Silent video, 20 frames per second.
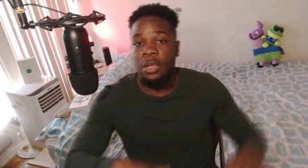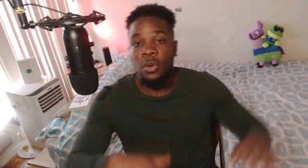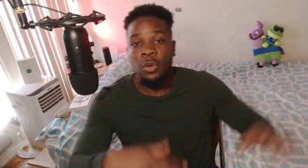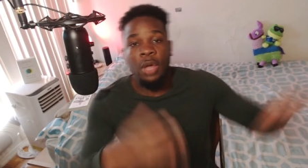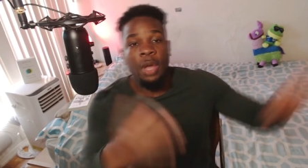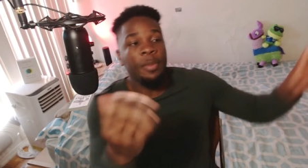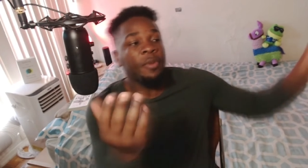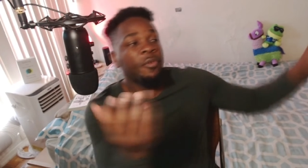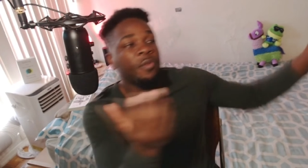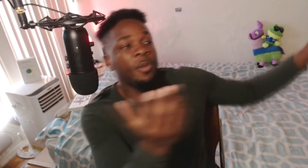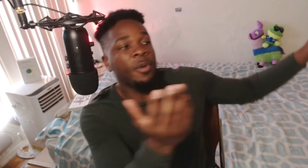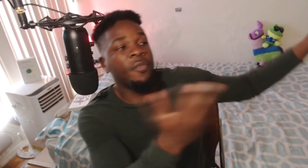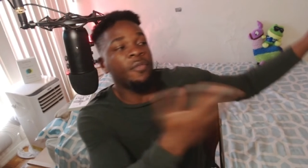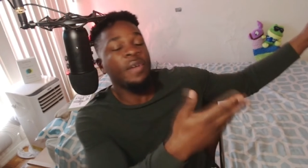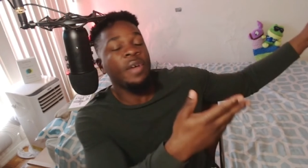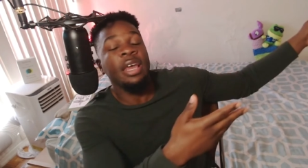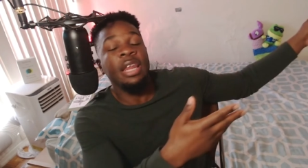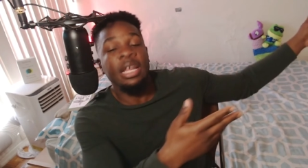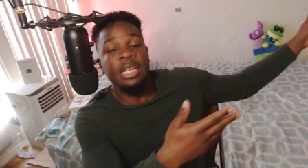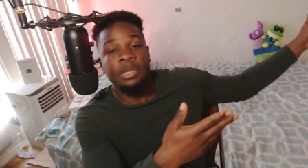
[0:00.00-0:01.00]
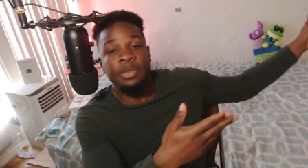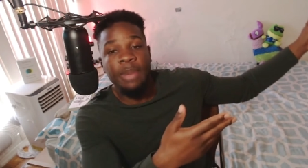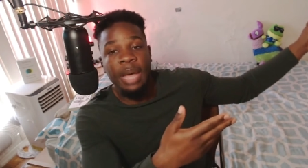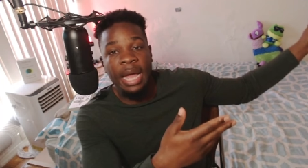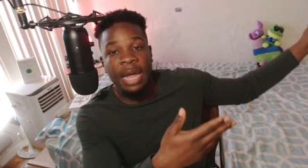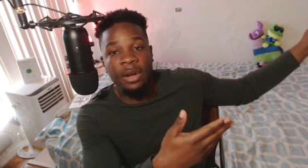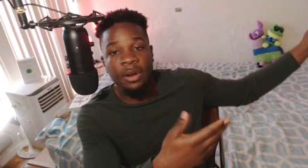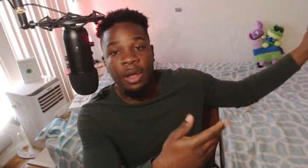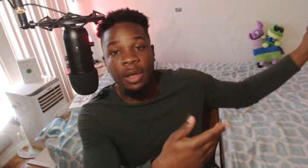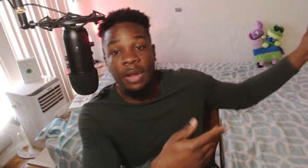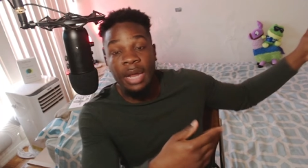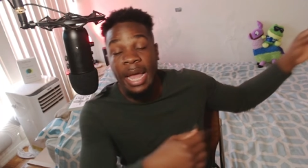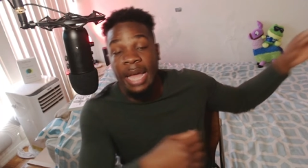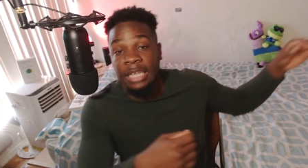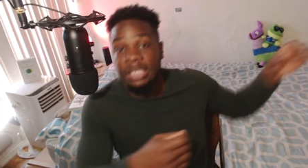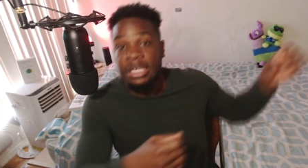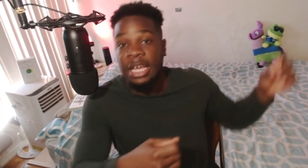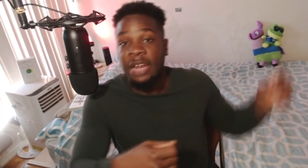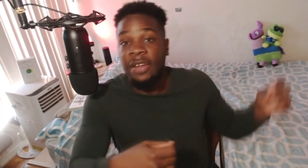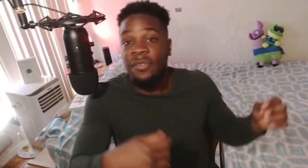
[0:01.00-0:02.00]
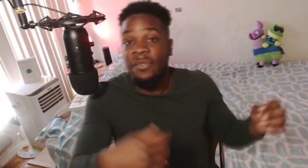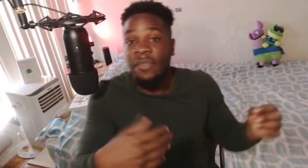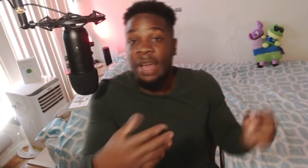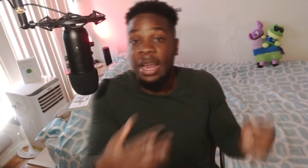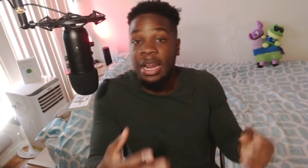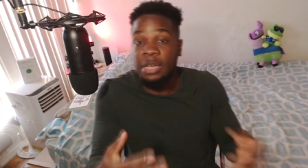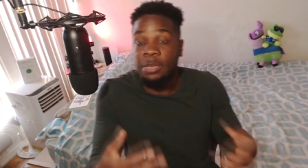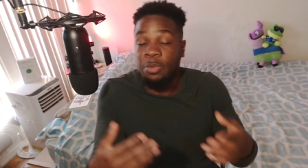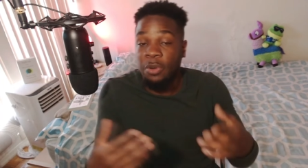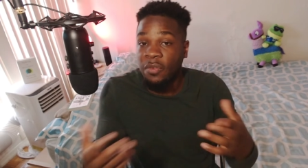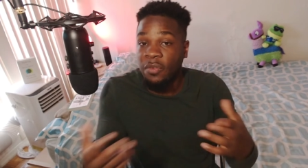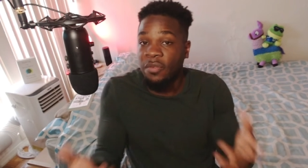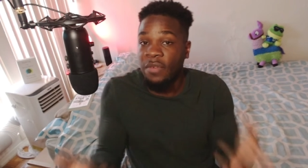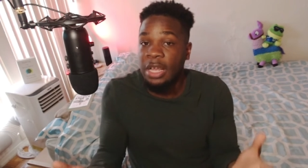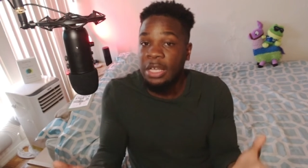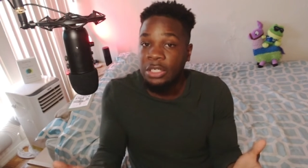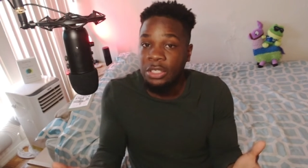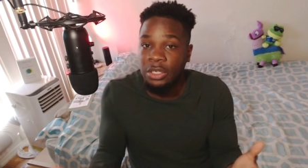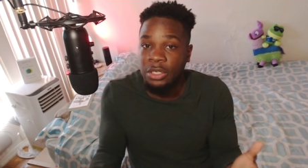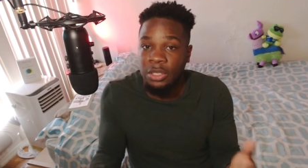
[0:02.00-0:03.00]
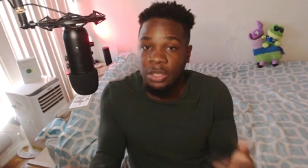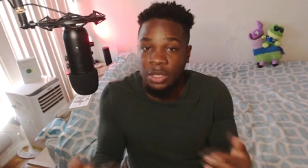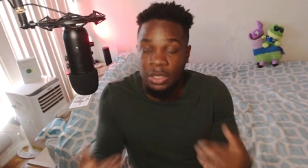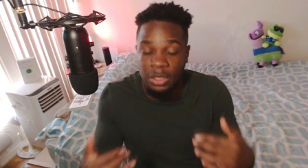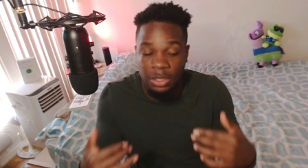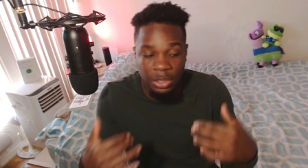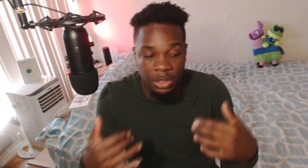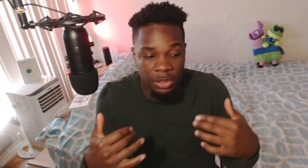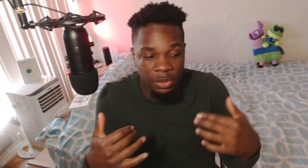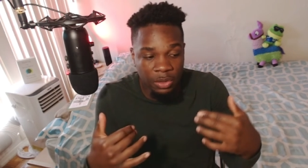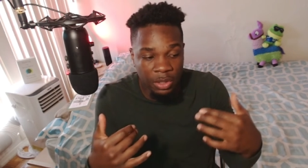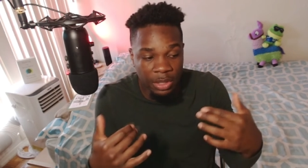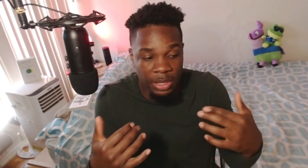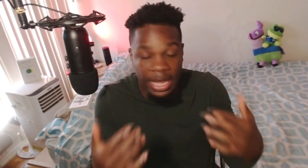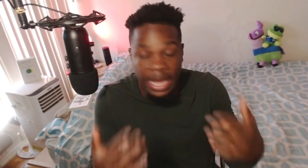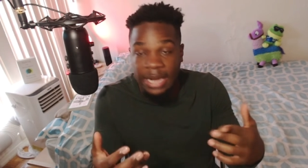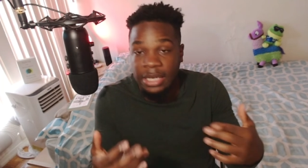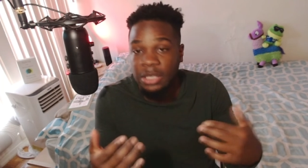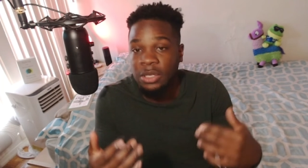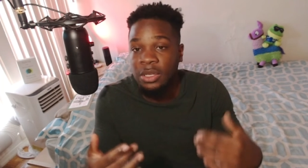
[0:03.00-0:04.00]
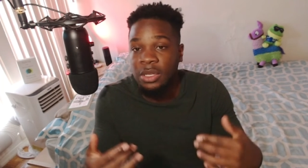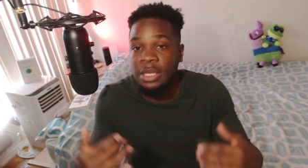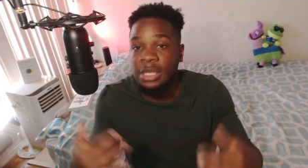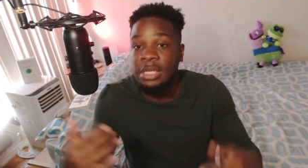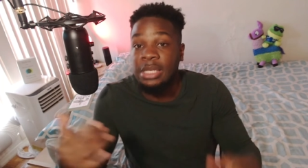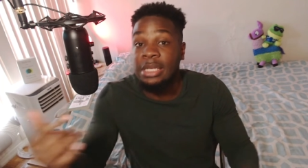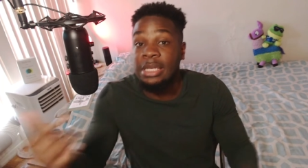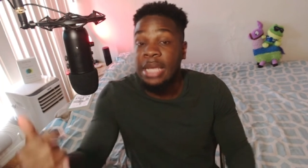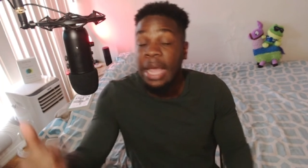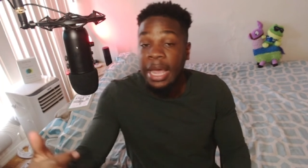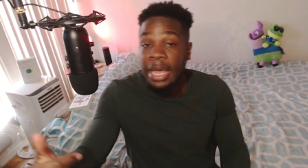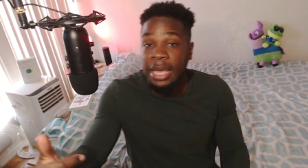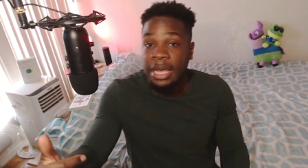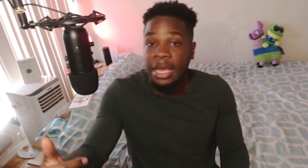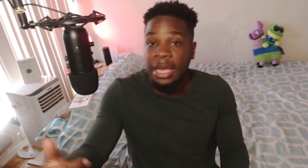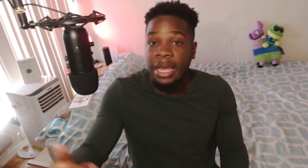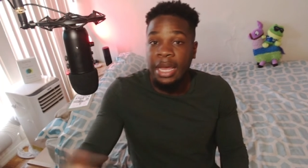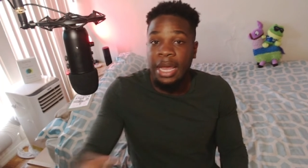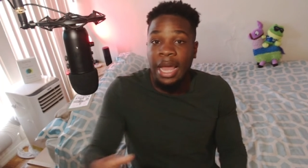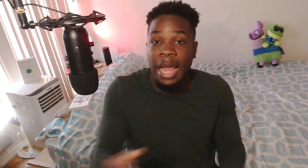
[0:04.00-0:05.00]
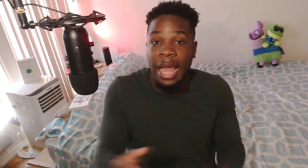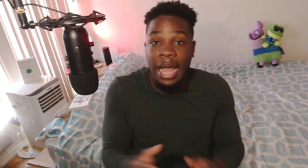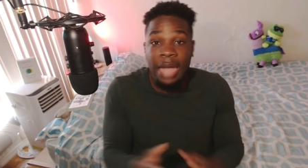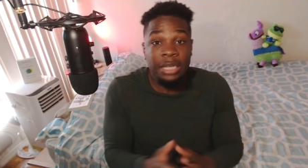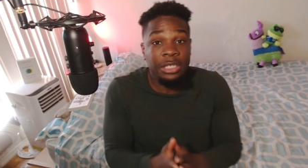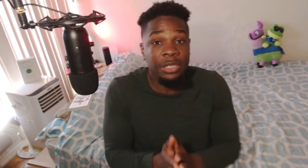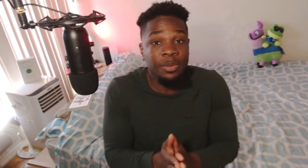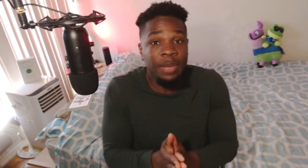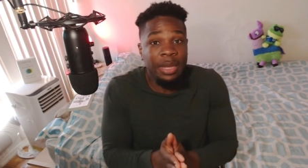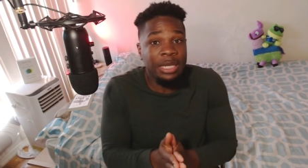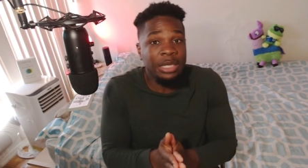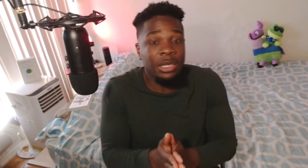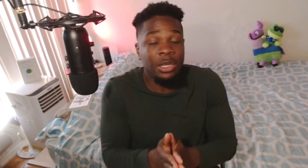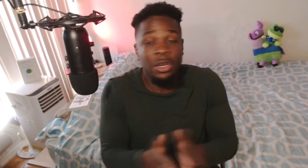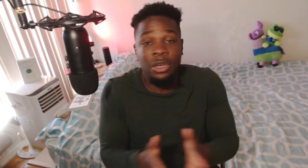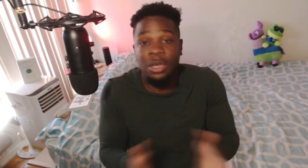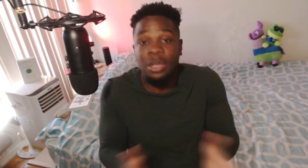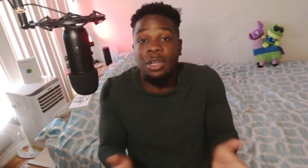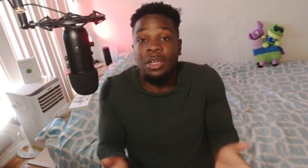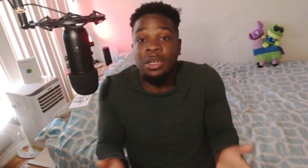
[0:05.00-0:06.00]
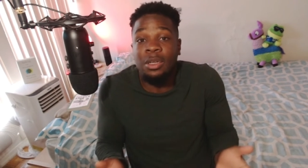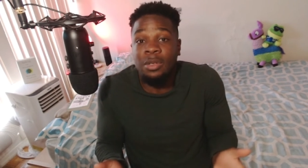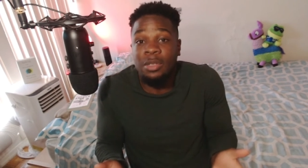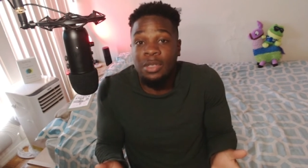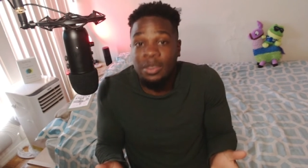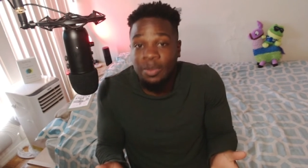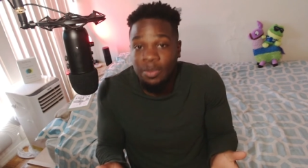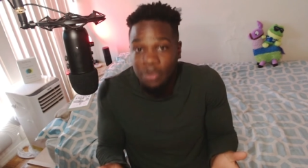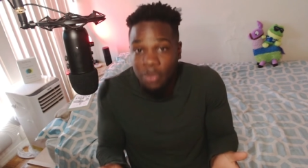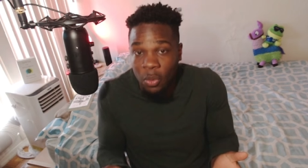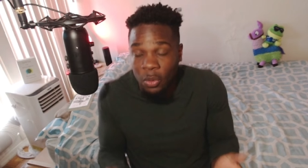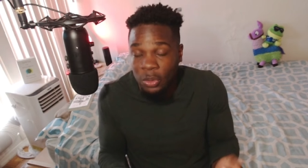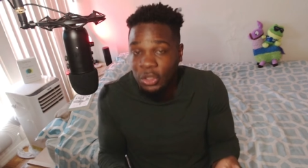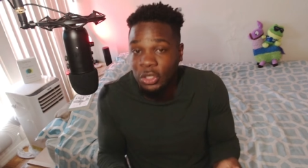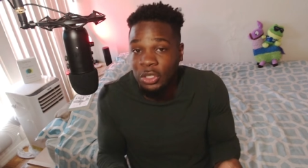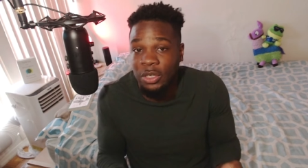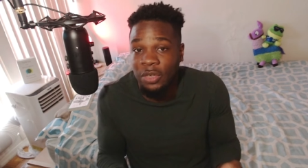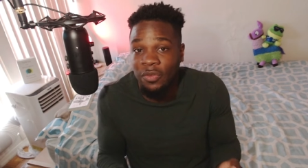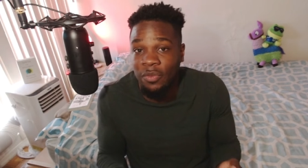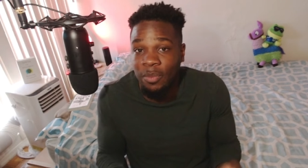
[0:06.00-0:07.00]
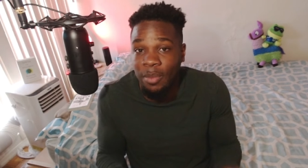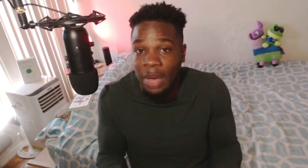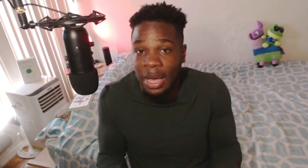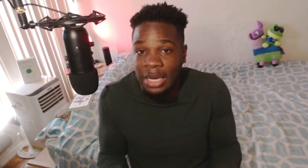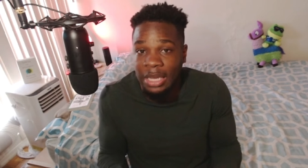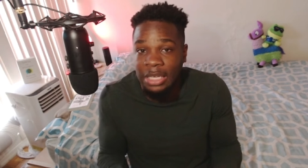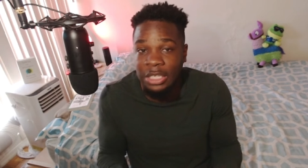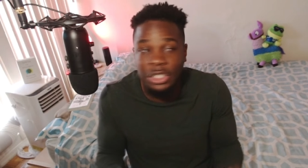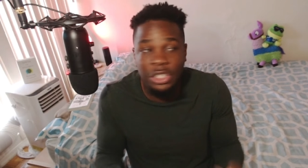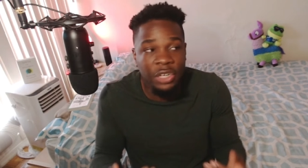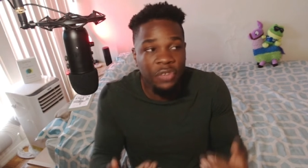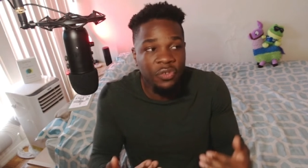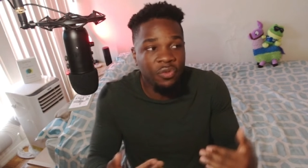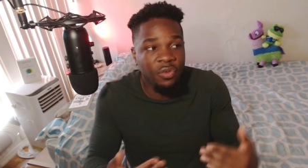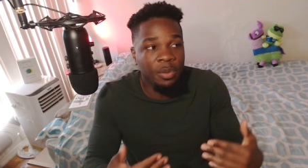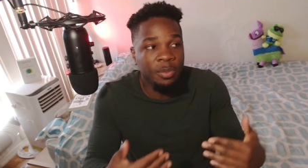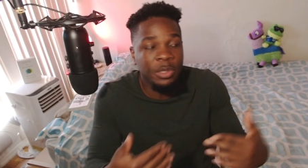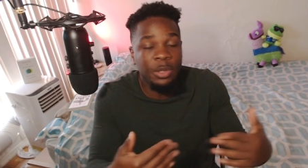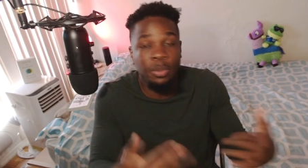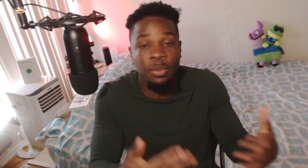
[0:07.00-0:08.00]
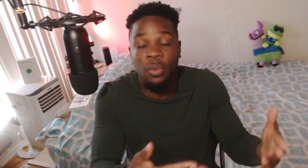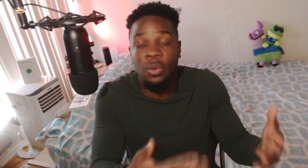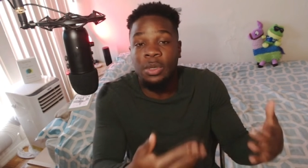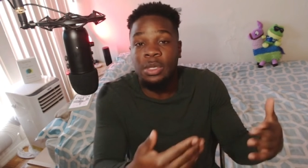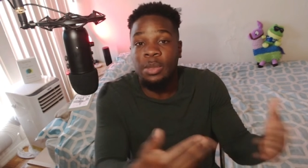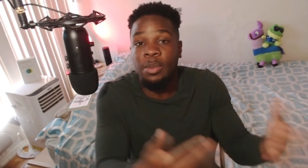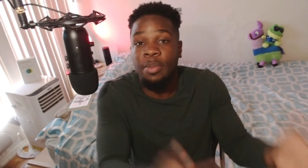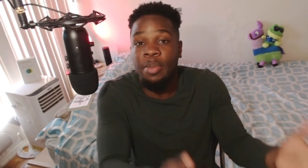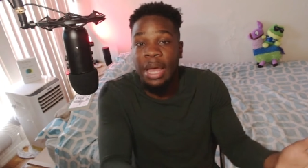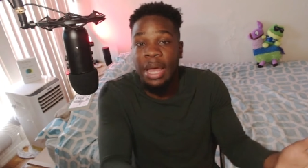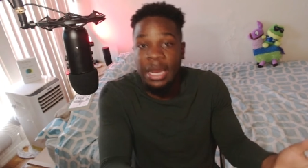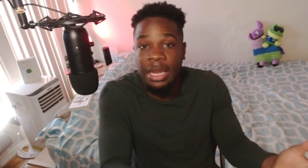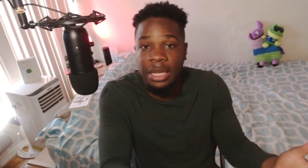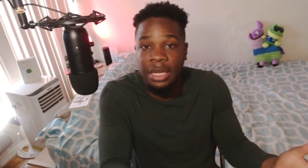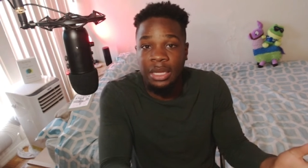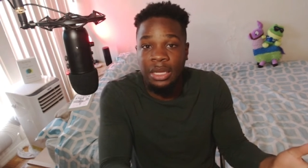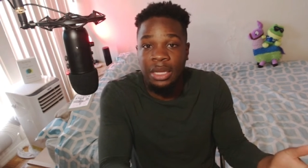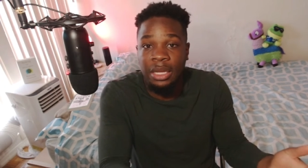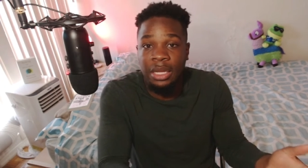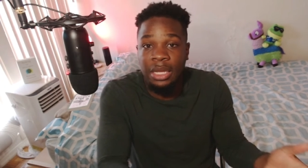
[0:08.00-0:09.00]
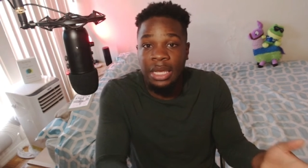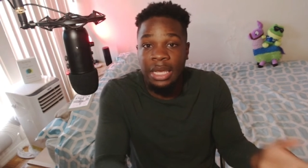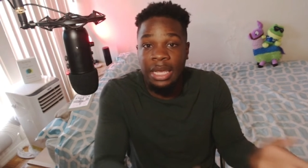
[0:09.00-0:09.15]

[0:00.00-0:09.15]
You know, coming from a finance background, I actually had a finance professor to that to this day actually makes a good portion of money just from sports betting